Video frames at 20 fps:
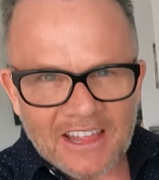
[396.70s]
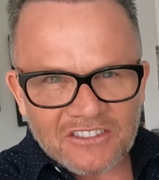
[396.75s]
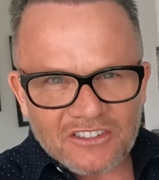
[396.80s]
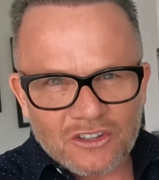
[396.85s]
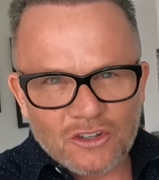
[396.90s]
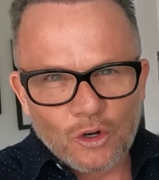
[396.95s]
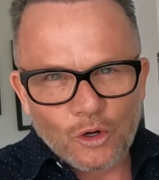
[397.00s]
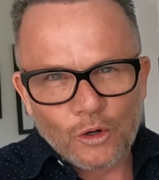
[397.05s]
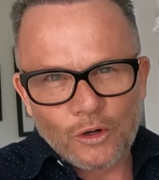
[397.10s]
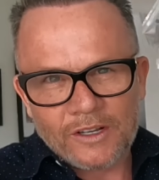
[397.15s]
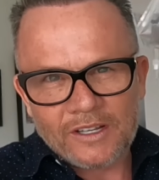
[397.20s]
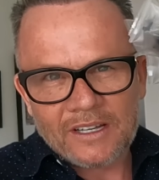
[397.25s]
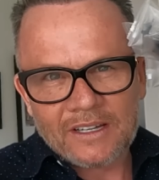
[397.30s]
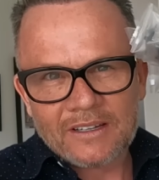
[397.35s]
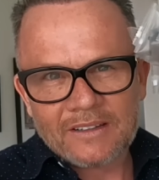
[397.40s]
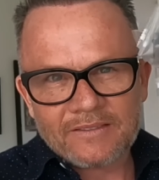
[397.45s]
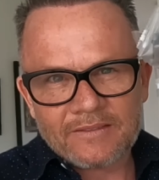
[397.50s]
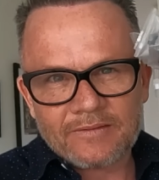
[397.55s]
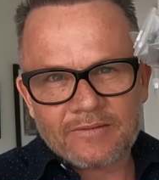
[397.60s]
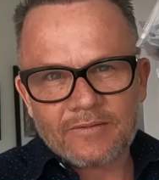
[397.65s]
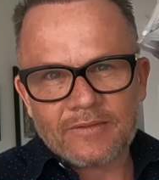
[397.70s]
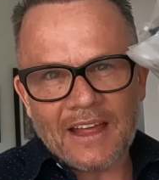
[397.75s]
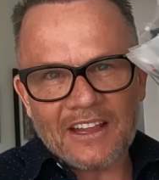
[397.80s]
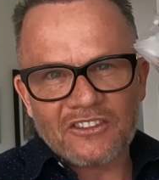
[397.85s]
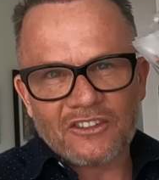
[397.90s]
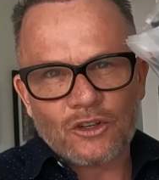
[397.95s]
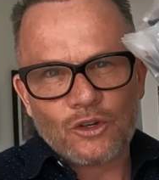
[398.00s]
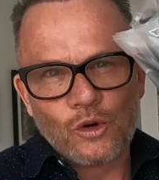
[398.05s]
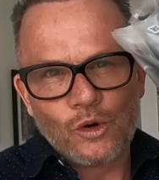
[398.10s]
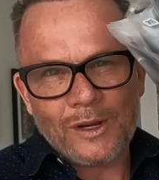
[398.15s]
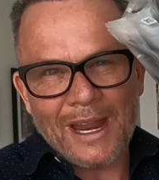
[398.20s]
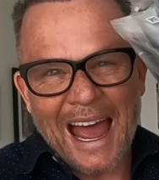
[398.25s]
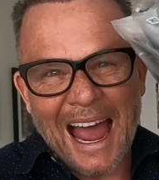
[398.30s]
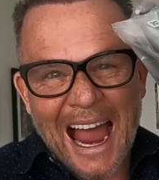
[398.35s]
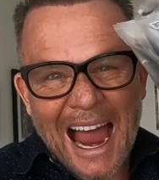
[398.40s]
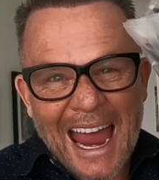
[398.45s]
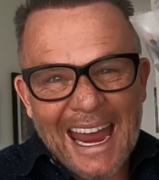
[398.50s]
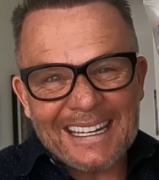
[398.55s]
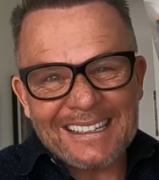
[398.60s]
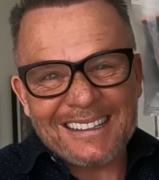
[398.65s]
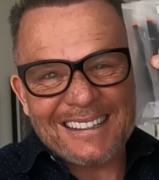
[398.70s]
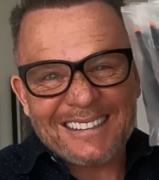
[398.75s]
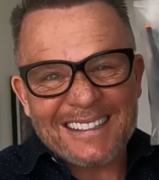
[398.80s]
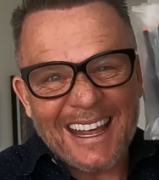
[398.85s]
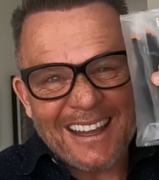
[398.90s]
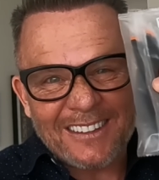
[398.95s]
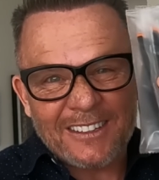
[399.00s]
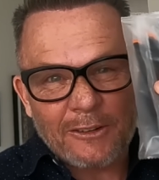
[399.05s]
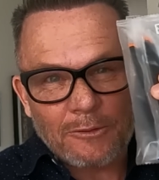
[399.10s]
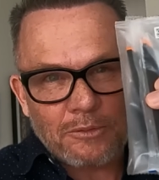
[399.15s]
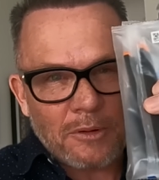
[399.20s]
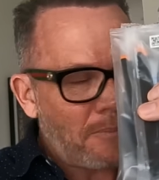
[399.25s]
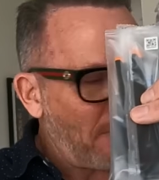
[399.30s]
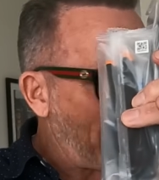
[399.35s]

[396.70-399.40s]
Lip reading: that's good. That's good. 8 sets of